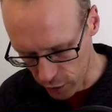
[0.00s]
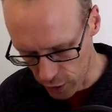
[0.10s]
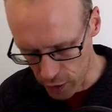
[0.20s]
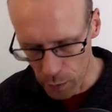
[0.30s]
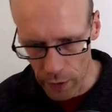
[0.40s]

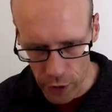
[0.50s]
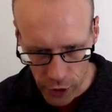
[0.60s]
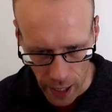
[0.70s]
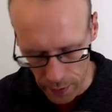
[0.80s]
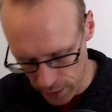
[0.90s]
You want to
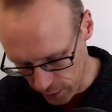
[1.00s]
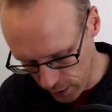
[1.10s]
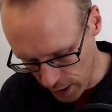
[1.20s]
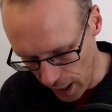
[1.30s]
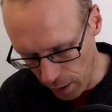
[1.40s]
check whether there's a
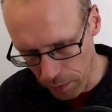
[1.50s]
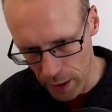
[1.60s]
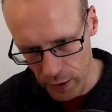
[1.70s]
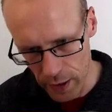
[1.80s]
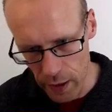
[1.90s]
title
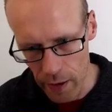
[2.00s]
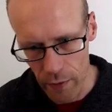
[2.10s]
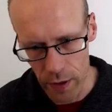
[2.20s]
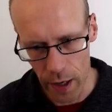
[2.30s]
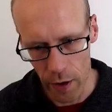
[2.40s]
present here and
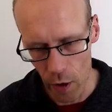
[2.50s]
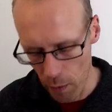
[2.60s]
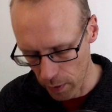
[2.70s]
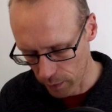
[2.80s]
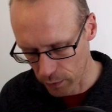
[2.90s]
everything, I know,
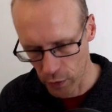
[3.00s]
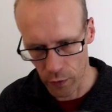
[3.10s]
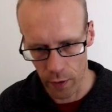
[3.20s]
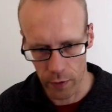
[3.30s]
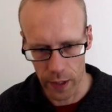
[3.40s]
but just
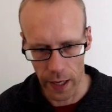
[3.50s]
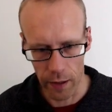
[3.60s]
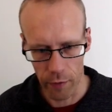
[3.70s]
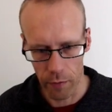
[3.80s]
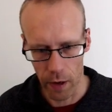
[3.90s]
for the sake
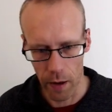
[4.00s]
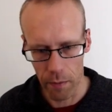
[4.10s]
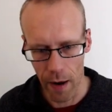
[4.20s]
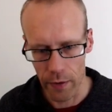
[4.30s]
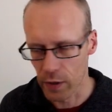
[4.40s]
of
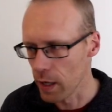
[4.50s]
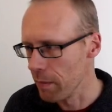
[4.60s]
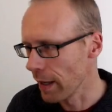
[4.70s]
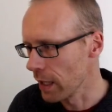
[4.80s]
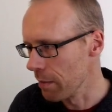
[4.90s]
brevity and
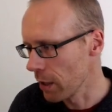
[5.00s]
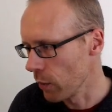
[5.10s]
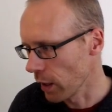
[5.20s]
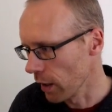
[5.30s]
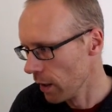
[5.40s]
making it a bit
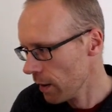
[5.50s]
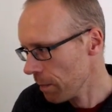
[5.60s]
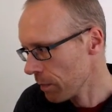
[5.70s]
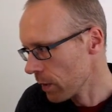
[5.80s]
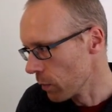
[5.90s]
quicker,
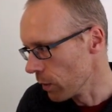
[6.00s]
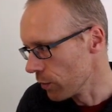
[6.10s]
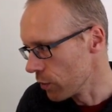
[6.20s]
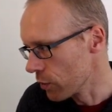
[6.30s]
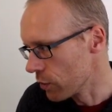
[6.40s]
we'll
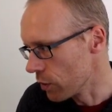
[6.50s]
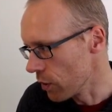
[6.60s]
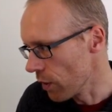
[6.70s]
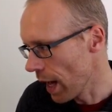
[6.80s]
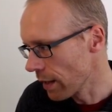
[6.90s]
just
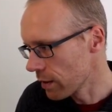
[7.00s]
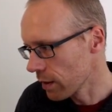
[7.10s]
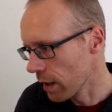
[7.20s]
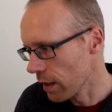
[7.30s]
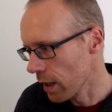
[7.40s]
do that,
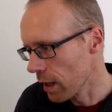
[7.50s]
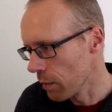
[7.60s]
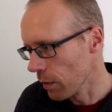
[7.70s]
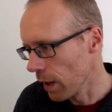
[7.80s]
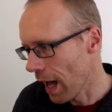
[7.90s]
and then
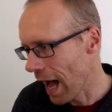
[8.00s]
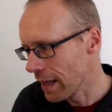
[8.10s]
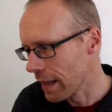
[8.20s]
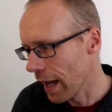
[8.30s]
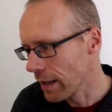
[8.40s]
we'll
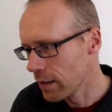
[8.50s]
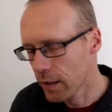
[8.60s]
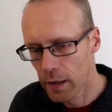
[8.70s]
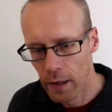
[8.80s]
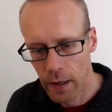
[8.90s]
add that
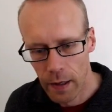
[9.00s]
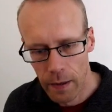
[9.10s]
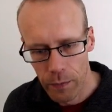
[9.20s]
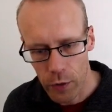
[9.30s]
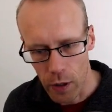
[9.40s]

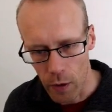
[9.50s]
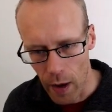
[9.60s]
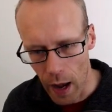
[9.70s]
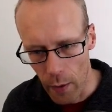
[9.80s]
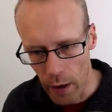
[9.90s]
to
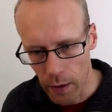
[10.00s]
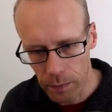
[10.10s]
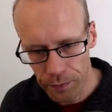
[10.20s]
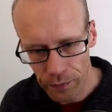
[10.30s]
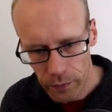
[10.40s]
our
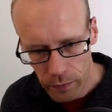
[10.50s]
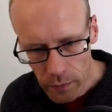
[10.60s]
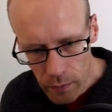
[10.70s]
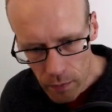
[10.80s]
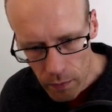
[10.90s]

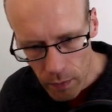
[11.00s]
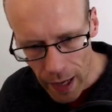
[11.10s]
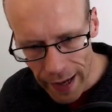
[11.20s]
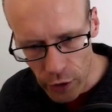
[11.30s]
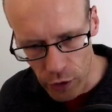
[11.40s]

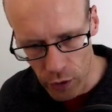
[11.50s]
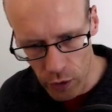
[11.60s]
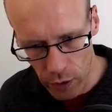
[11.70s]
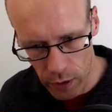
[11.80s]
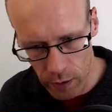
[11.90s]
action
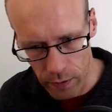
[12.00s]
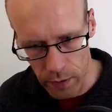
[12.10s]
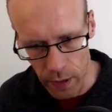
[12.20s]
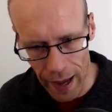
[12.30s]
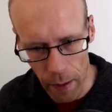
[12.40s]
hook
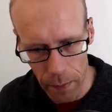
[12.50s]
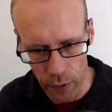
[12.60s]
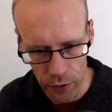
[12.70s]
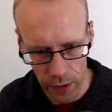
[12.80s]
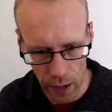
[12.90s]
that
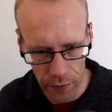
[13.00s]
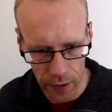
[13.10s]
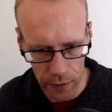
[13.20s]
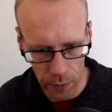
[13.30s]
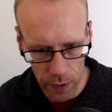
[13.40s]
outputs the
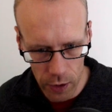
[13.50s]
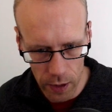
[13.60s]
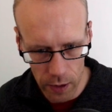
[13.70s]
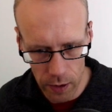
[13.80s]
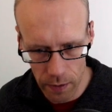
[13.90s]
content of the
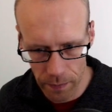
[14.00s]
widget.